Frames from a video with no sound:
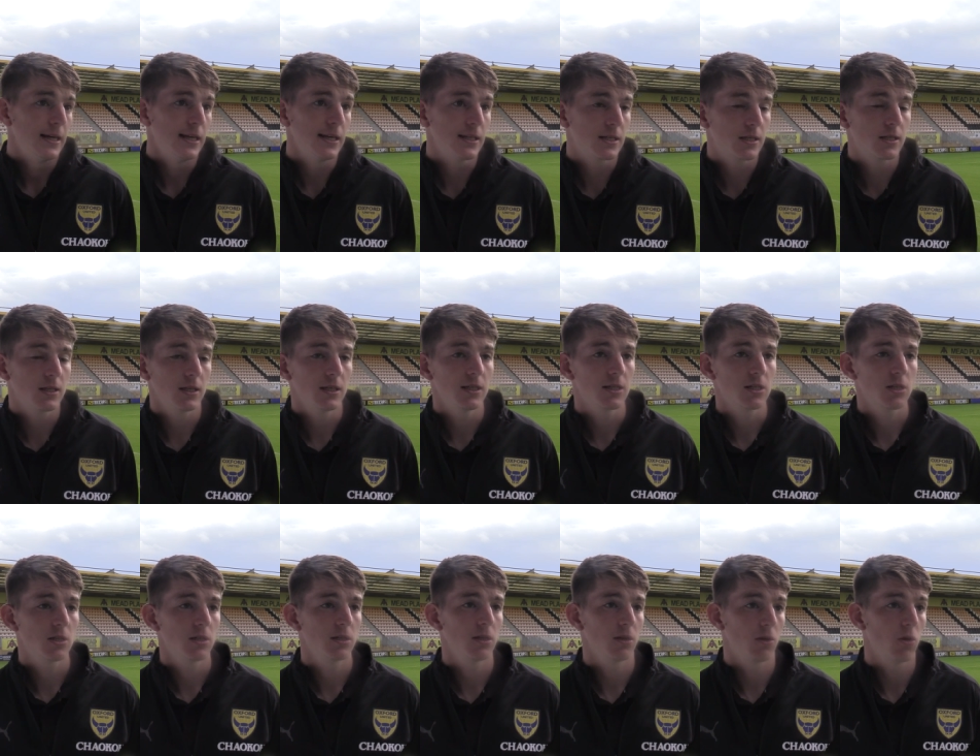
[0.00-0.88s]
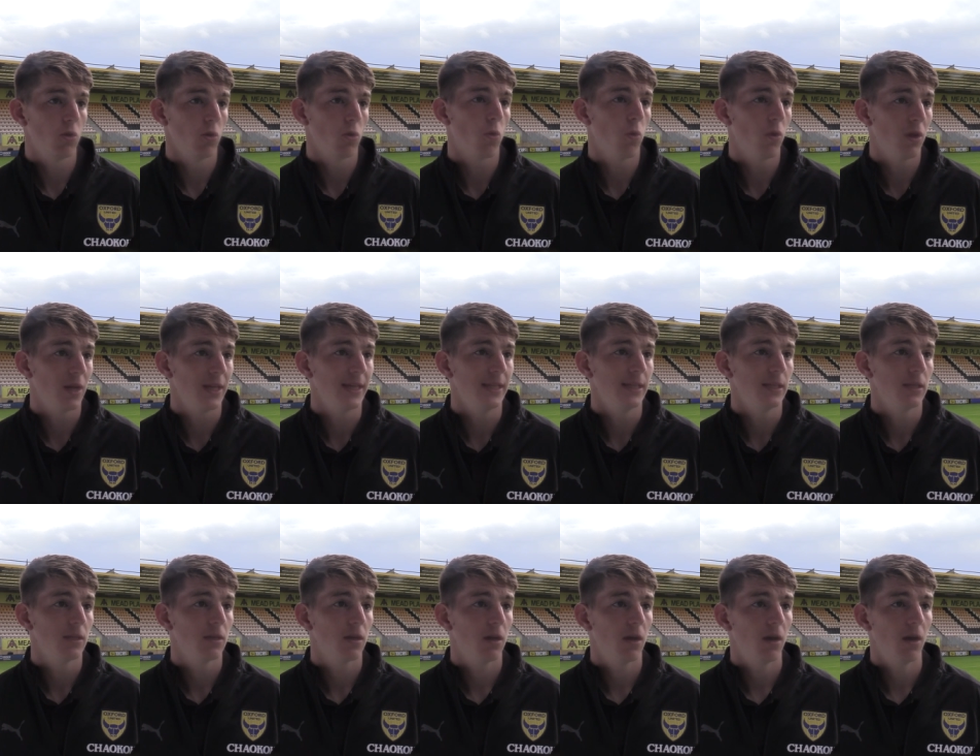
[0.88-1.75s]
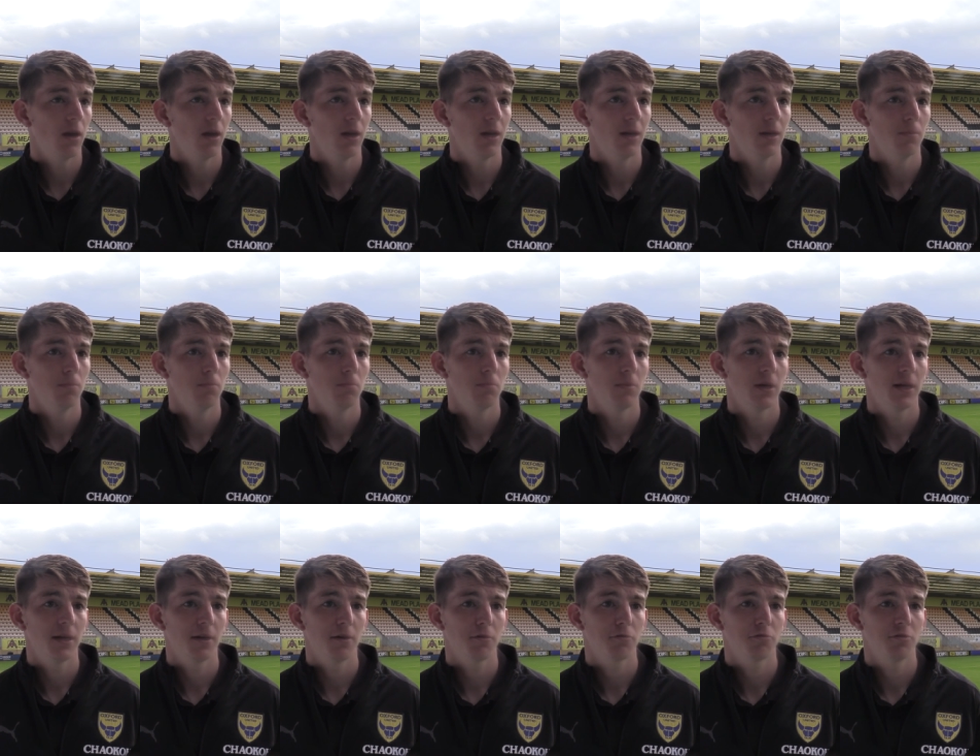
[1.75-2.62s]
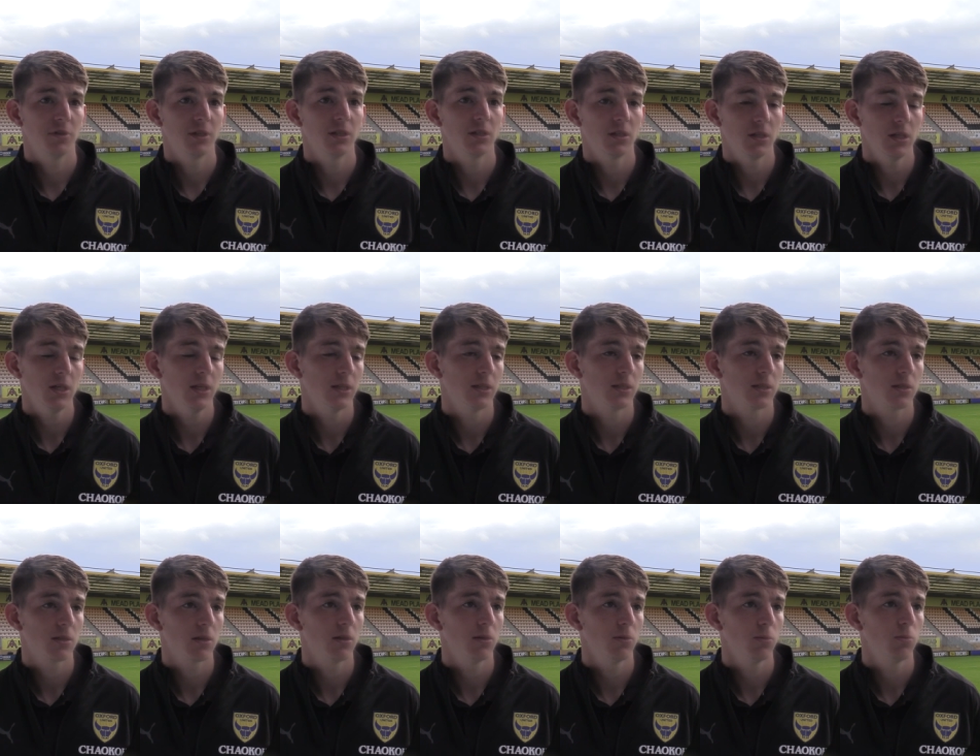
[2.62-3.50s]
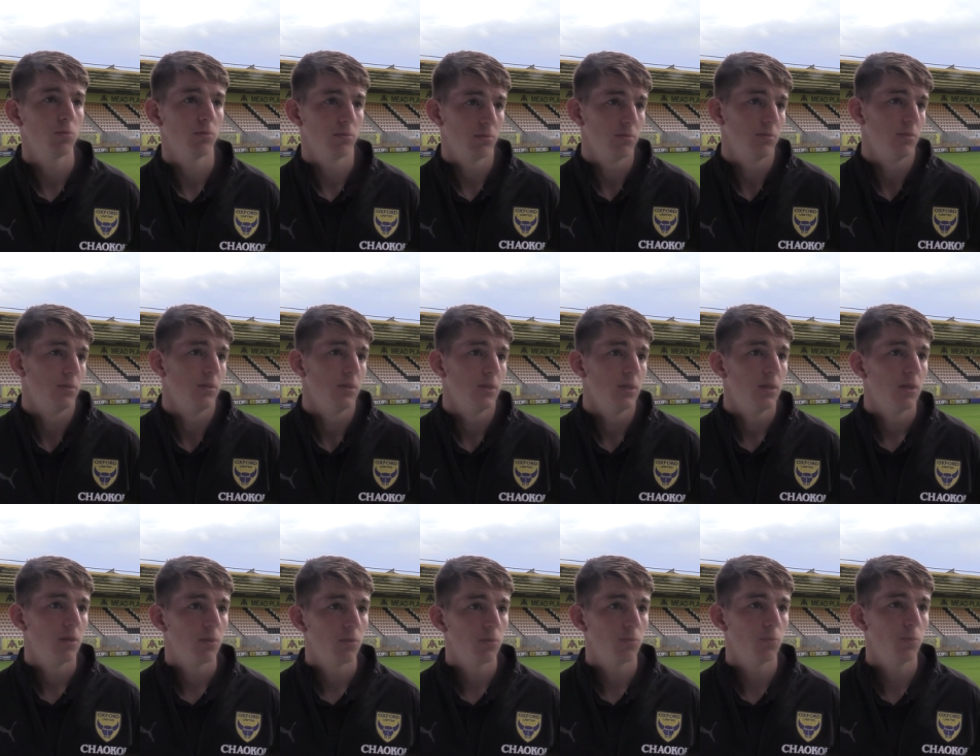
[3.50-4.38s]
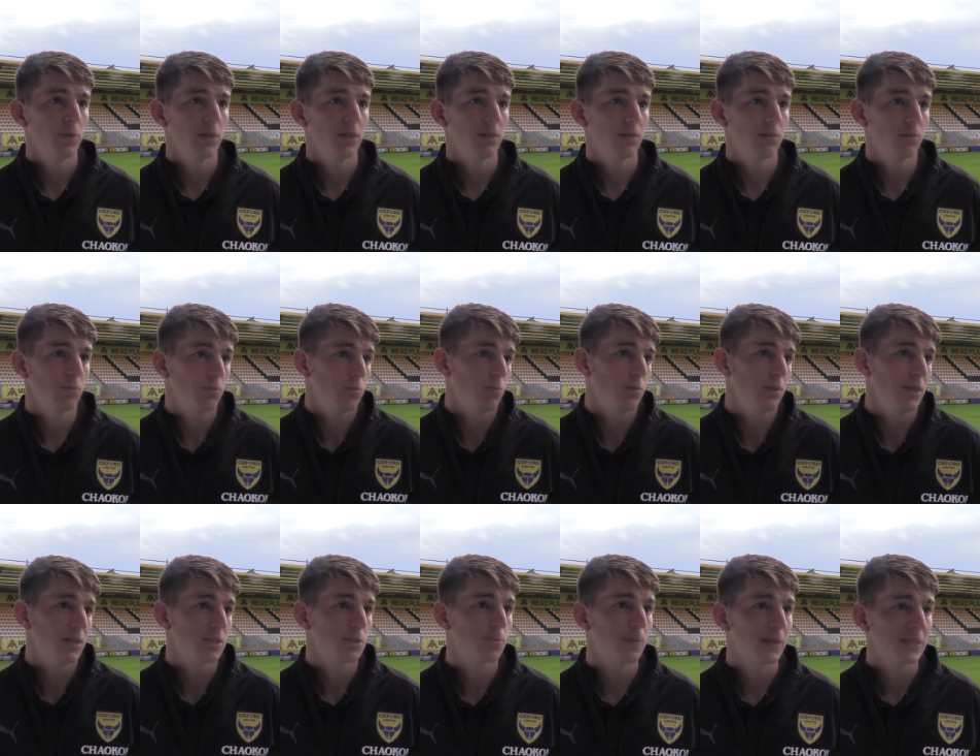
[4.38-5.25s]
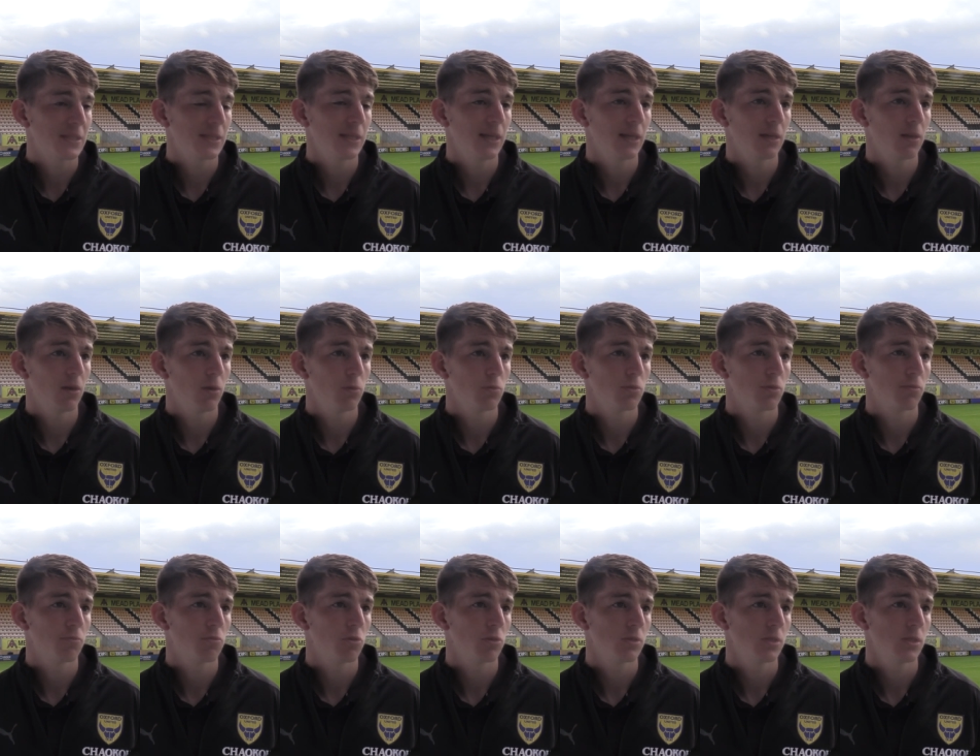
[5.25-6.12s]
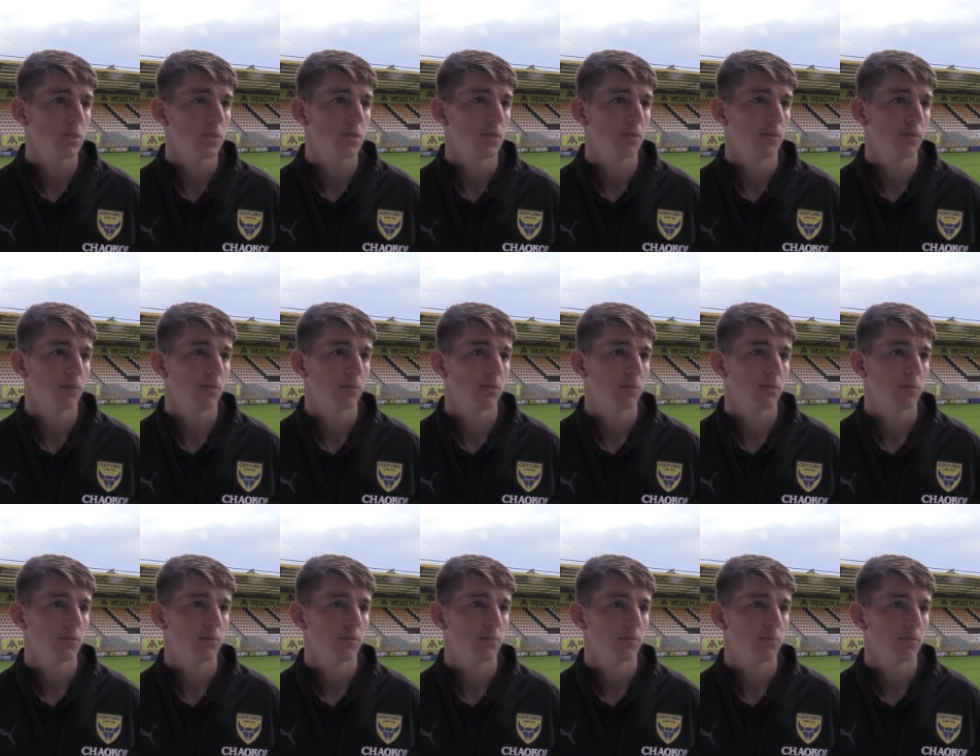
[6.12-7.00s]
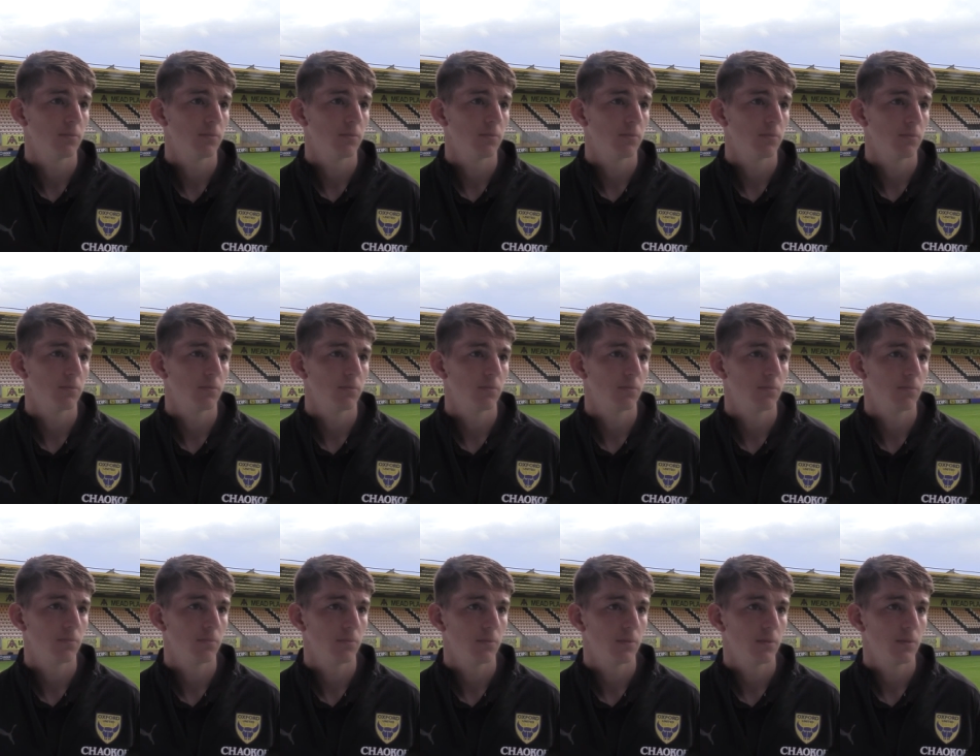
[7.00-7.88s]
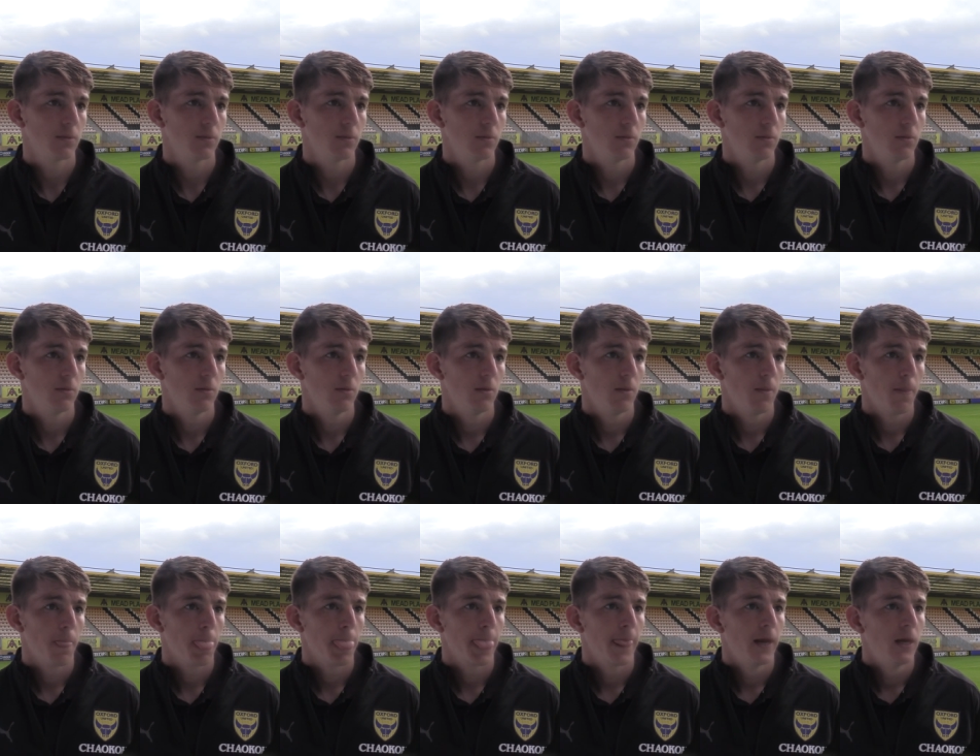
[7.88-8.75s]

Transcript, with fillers: is is good quality. Um, and I think yeah, so we will expect to get goals off crosses. But we're going to come away from it a little bit frustrated.